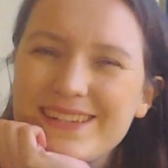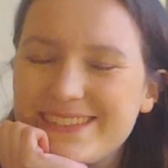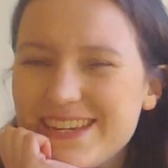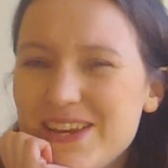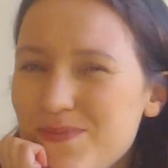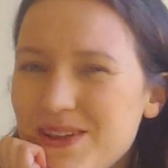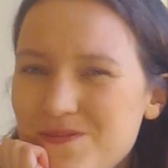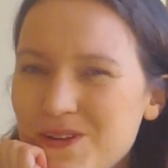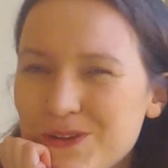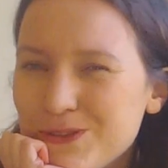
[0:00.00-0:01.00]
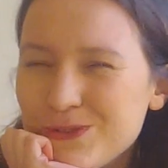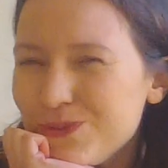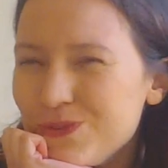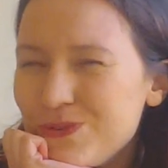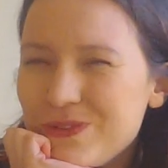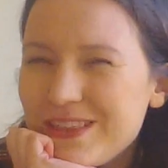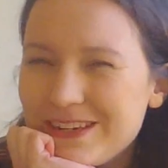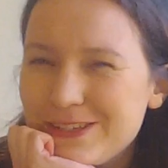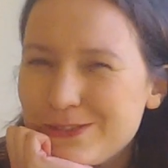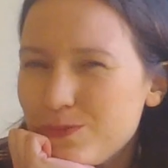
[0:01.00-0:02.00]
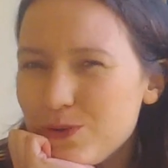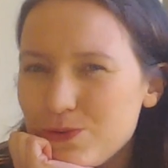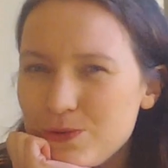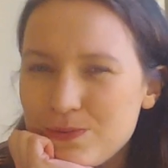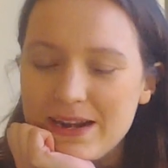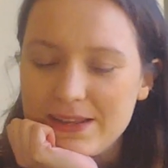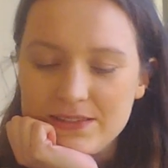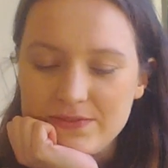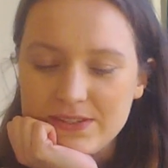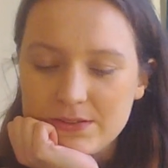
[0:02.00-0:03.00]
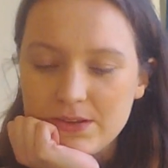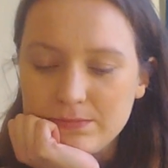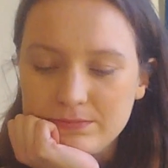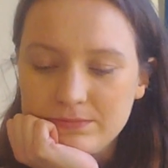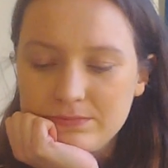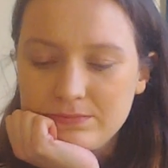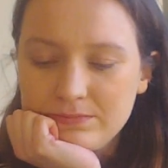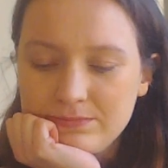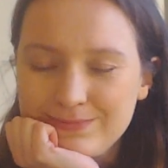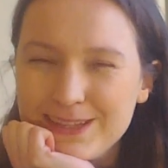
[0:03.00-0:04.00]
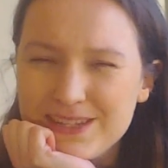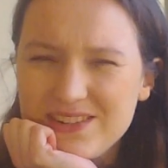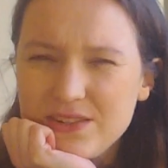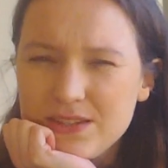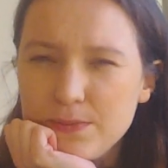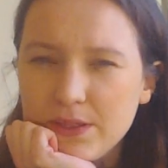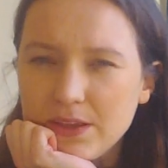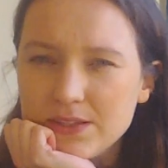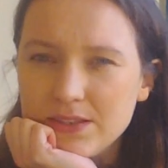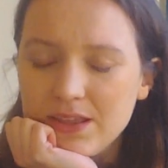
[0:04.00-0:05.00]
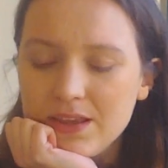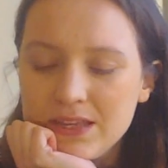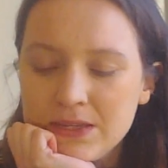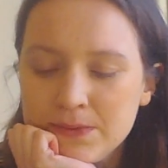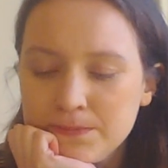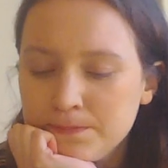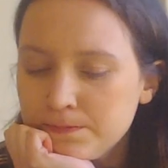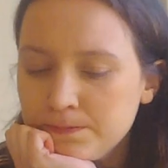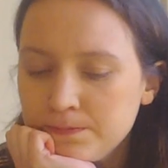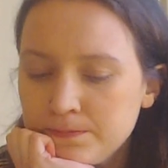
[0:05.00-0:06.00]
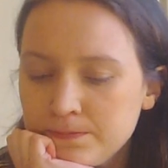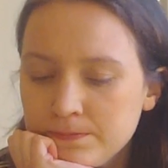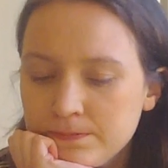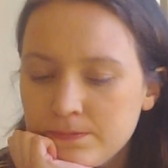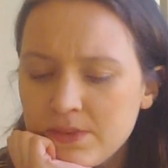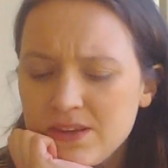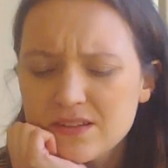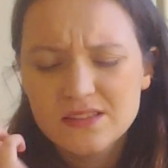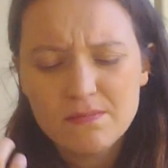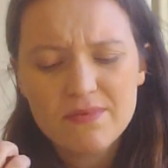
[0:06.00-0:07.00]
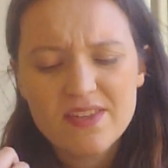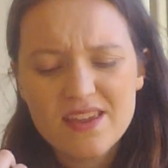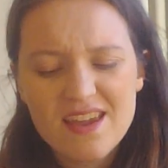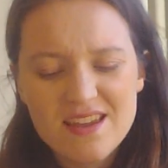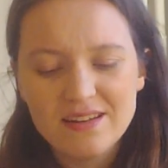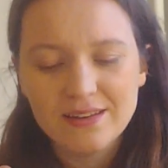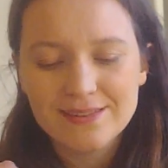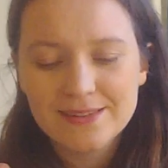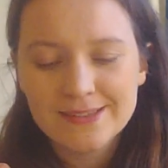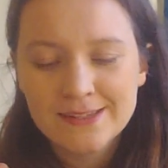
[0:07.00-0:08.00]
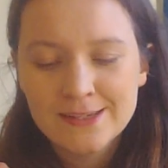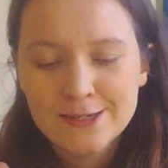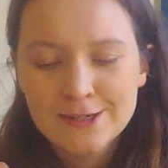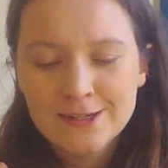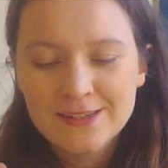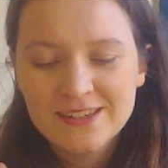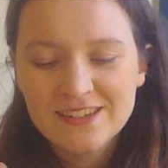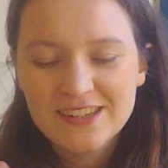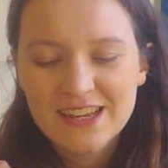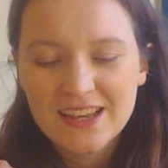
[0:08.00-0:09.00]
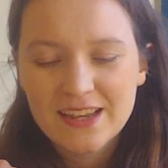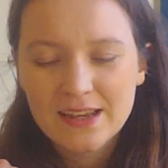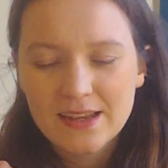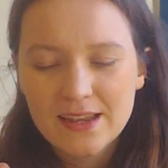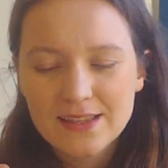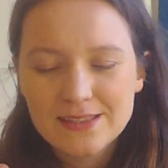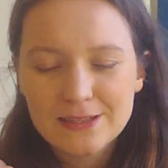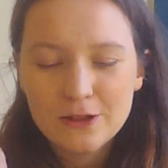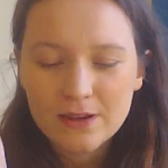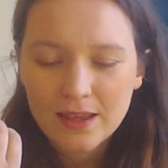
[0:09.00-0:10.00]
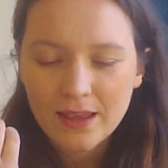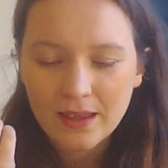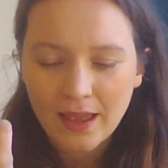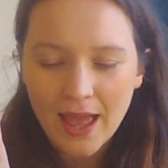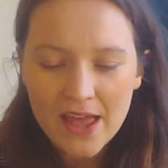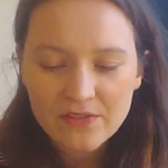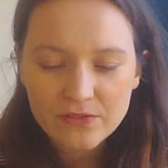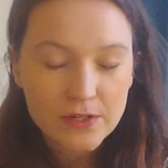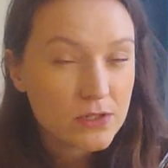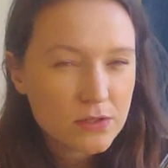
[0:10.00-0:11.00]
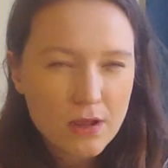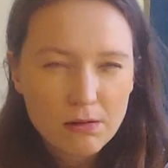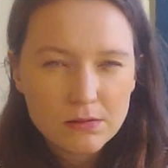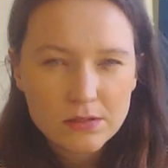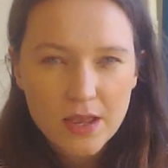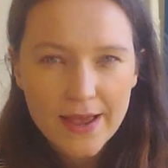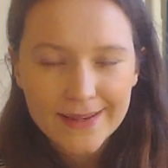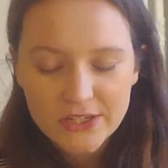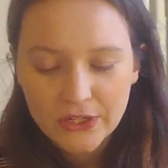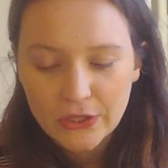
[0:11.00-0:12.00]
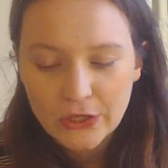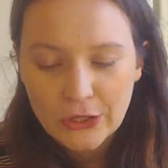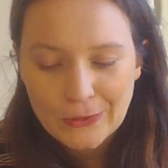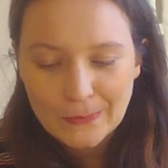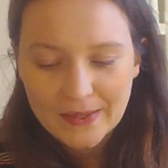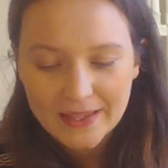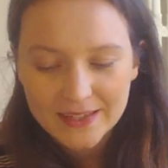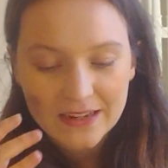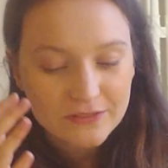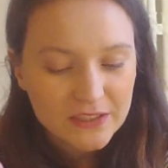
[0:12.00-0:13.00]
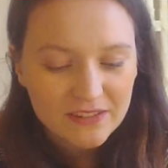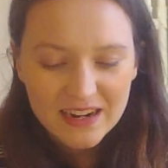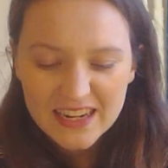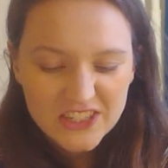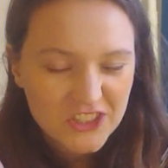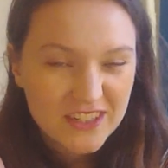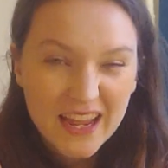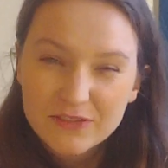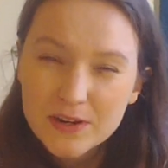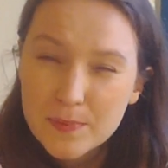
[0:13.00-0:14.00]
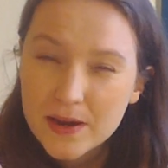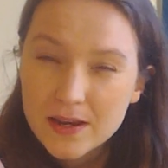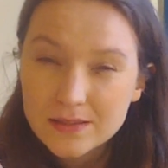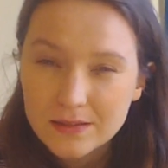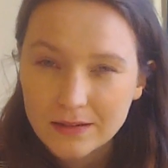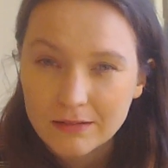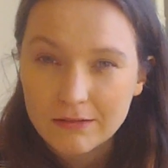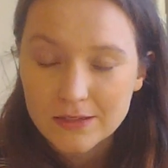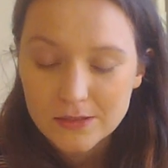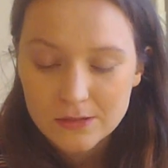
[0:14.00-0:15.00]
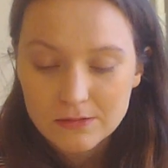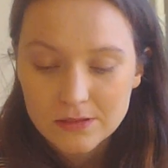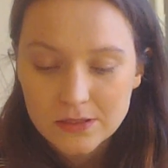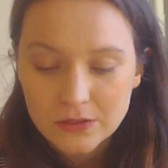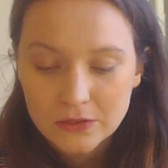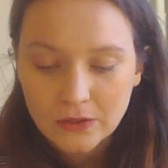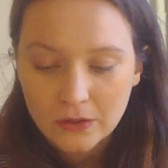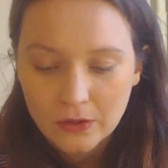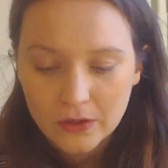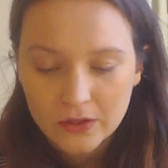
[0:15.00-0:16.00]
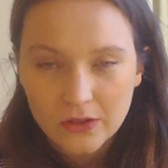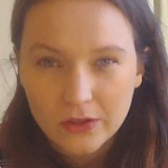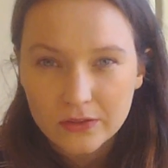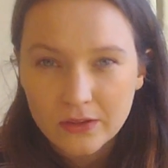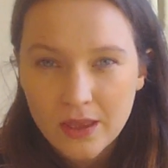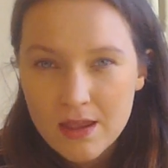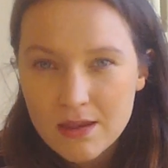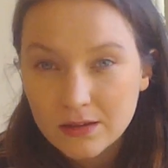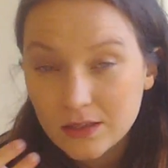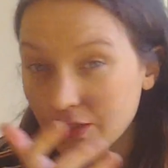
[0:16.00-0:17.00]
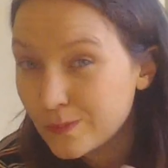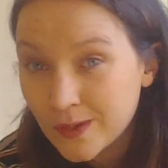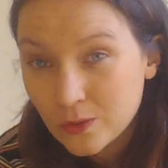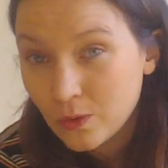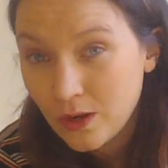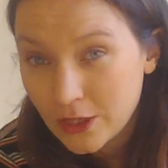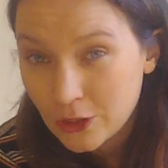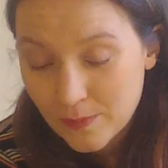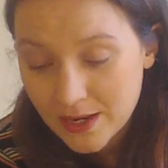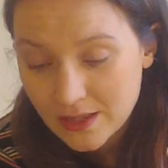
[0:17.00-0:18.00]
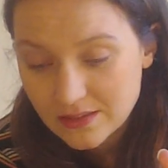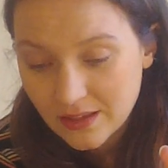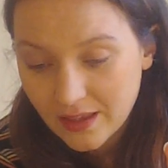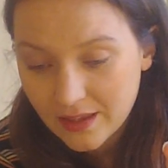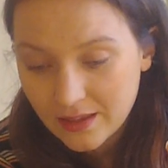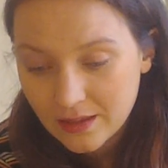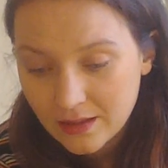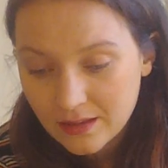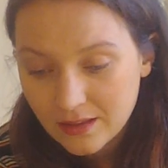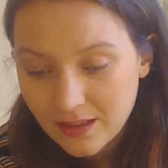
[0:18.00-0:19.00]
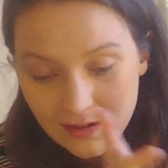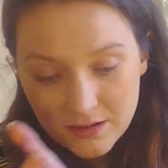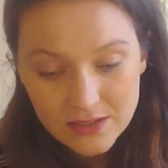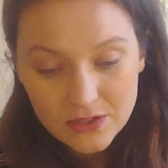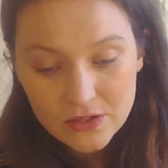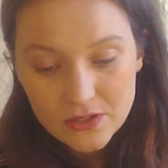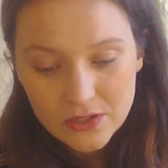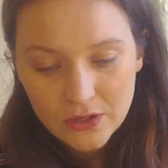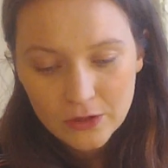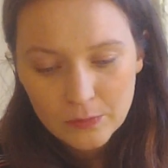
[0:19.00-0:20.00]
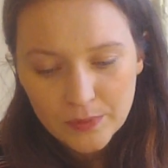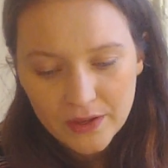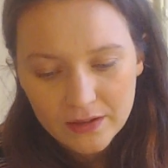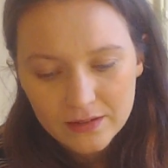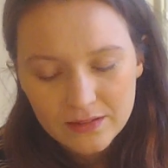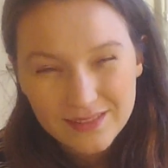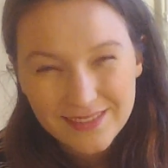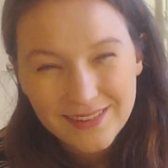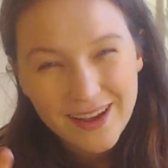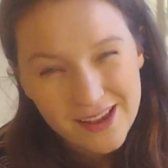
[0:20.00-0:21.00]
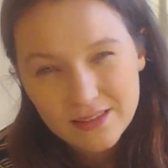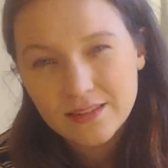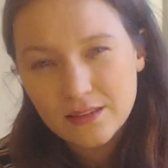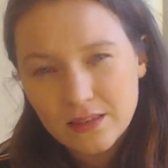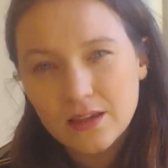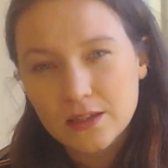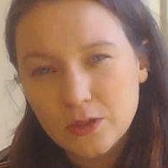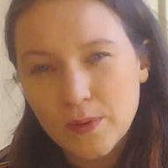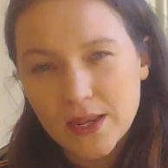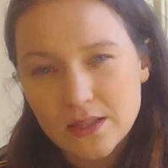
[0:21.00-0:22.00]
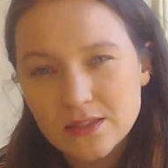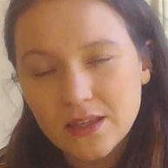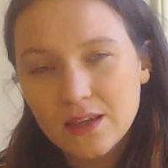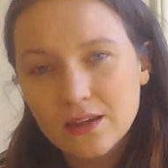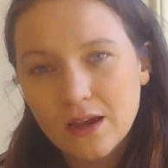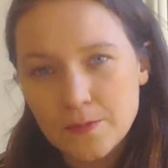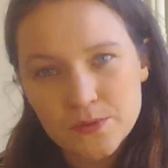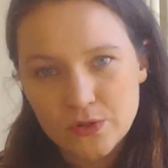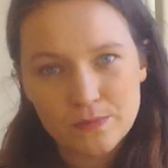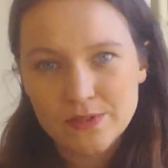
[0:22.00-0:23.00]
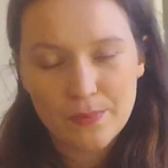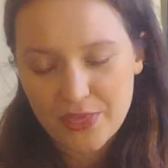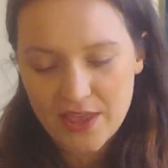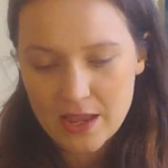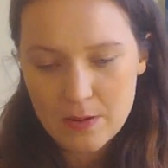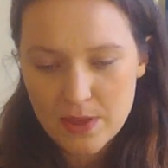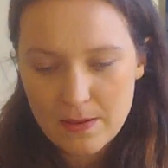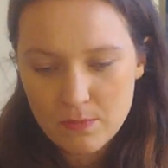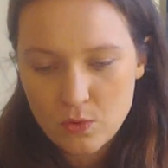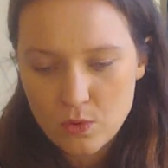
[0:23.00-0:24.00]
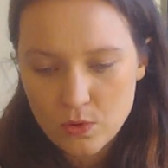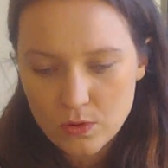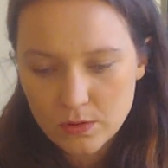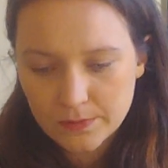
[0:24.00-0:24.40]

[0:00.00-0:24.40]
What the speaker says: Deep in amongst all this moral relativism, there's still something, isn't there? Something in us. It's looking at every soul-searching human, every religion, every person who has sought to do good. You might call it humanity, and I do too, but I think that humanity comes from something a bit more.